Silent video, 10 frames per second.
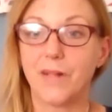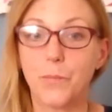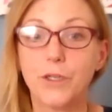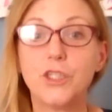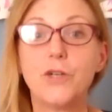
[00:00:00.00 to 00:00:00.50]

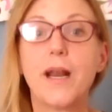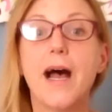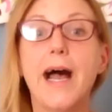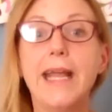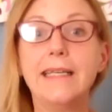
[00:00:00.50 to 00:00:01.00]
puts you at a
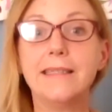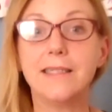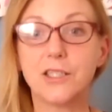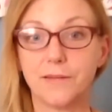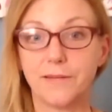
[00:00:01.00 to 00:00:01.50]

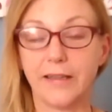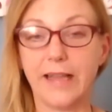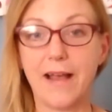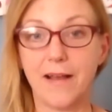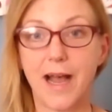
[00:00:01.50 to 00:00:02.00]

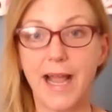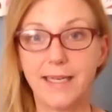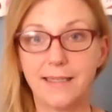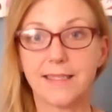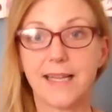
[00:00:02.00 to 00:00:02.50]

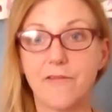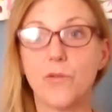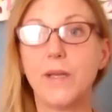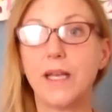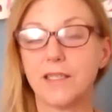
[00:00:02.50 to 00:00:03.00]
heightened
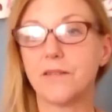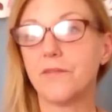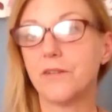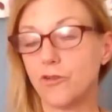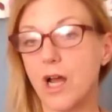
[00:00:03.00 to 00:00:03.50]
level because of
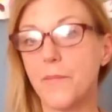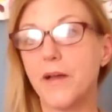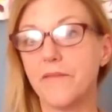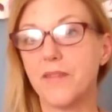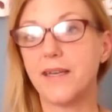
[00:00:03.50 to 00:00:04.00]
the
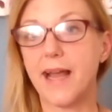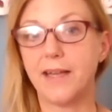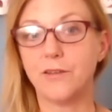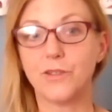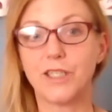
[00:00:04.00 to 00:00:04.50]
trauma of the
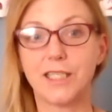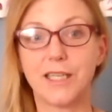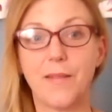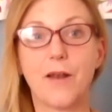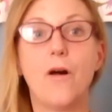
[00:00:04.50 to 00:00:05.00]
diagnosis.
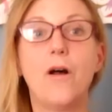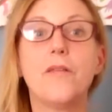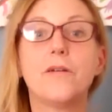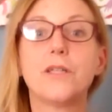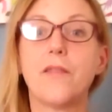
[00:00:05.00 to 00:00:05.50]
And then all
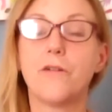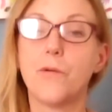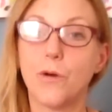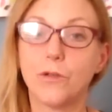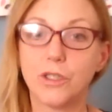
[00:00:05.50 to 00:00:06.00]
those other
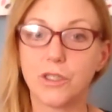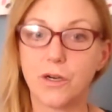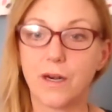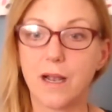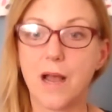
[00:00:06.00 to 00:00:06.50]
emotions are
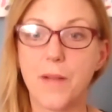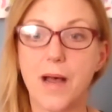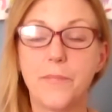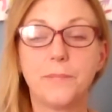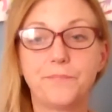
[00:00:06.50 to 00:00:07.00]
going to come
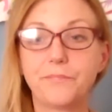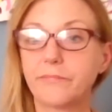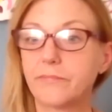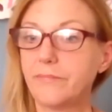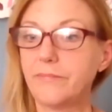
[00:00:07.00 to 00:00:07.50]
up.
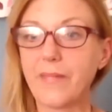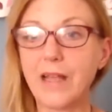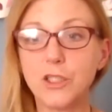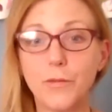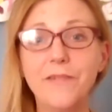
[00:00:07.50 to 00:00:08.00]

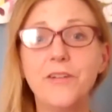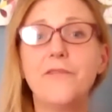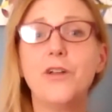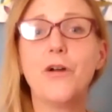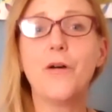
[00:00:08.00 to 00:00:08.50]
So even
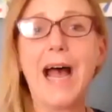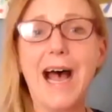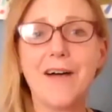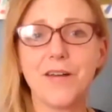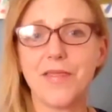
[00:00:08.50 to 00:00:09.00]
if you don't
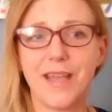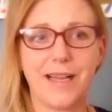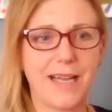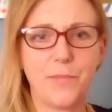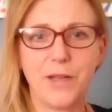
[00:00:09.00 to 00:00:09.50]
have a thing
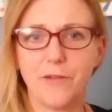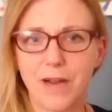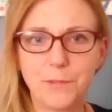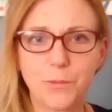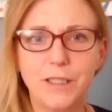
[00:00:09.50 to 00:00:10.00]
like being
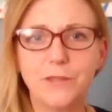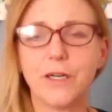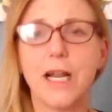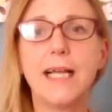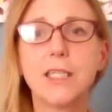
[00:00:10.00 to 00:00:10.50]
raped when you were
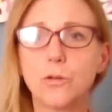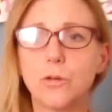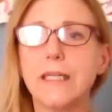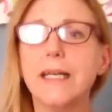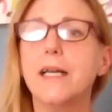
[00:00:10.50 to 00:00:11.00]
in high
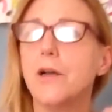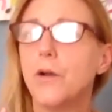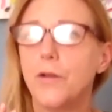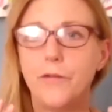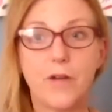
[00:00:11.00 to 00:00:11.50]
school,
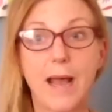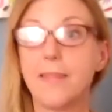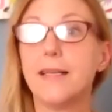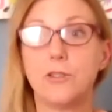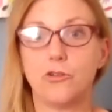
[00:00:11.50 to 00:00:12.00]
you've got
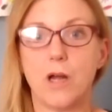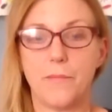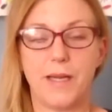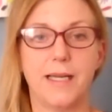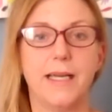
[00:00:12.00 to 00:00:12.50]
this
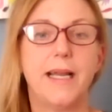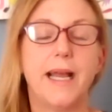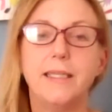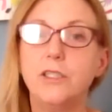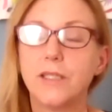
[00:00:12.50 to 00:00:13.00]
trauma.
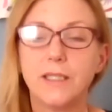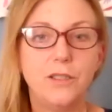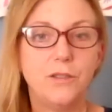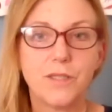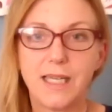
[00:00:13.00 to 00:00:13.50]
And you can
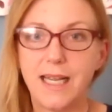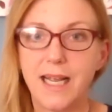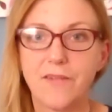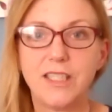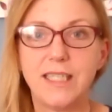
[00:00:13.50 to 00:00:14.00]
use
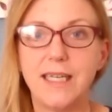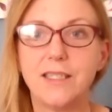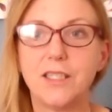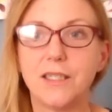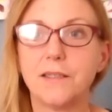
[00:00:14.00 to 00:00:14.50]
EFT
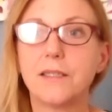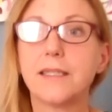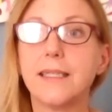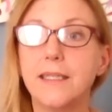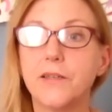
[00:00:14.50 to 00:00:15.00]
to
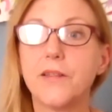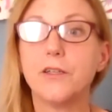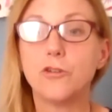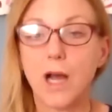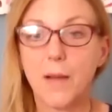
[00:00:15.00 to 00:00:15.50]
clear the
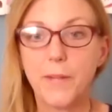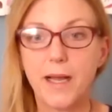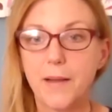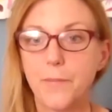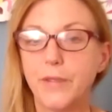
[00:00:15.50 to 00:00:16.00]

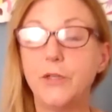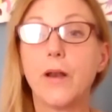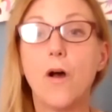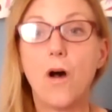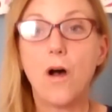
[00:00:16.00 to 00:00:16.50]
trauma, but you
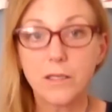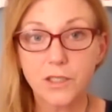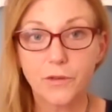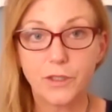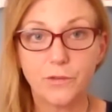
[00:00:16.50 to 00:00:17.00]
can
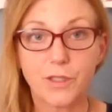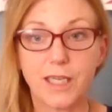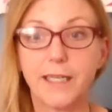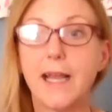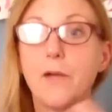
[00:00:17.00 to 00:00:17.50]
also use
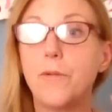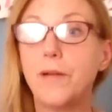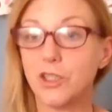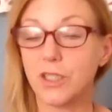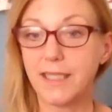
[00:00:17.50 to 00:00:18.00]
it, like we
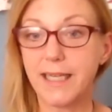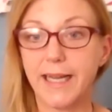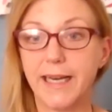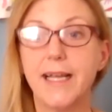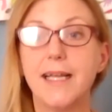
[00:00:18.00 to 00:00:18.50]
just
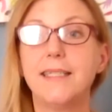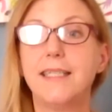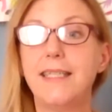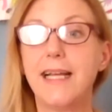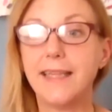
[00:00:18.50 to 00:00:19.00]
did,
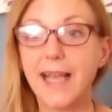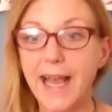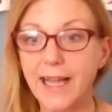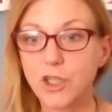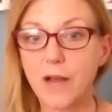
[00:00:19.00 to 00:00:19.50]
to take the
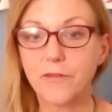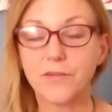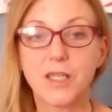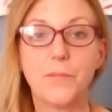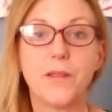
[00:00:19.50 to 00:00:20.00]
edge off
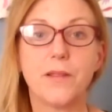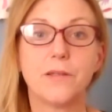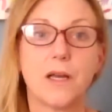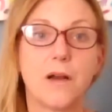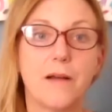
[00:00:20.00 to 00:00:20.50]
of some of
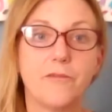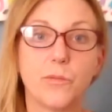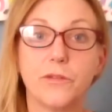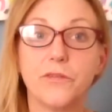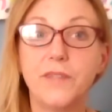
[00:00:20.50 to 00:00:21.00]
those
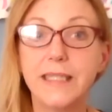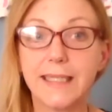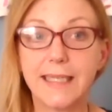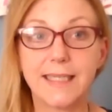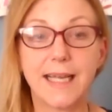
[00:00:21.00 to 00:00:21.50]
uncomfortable
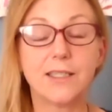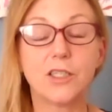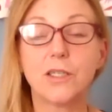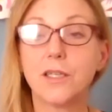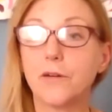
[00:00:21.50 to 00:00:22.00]
feelings. It's
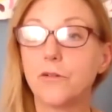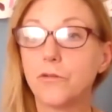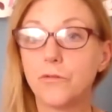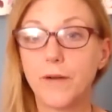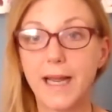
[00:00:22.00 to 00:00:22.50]
just a
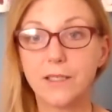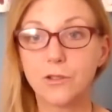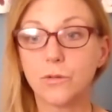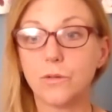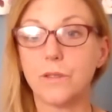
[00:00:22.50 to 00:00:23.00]
great
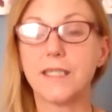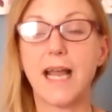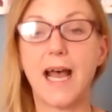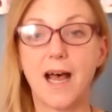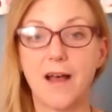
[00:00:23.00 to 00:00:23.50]
tool to
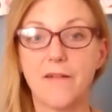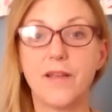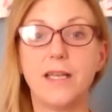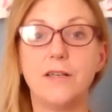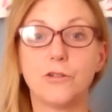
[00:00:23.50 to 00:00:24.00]
have
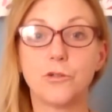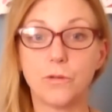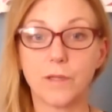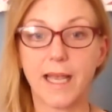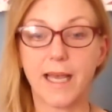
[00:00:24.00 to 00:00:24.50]
in your
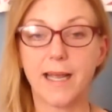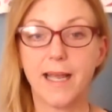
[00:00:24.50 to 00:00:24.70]
toolkit.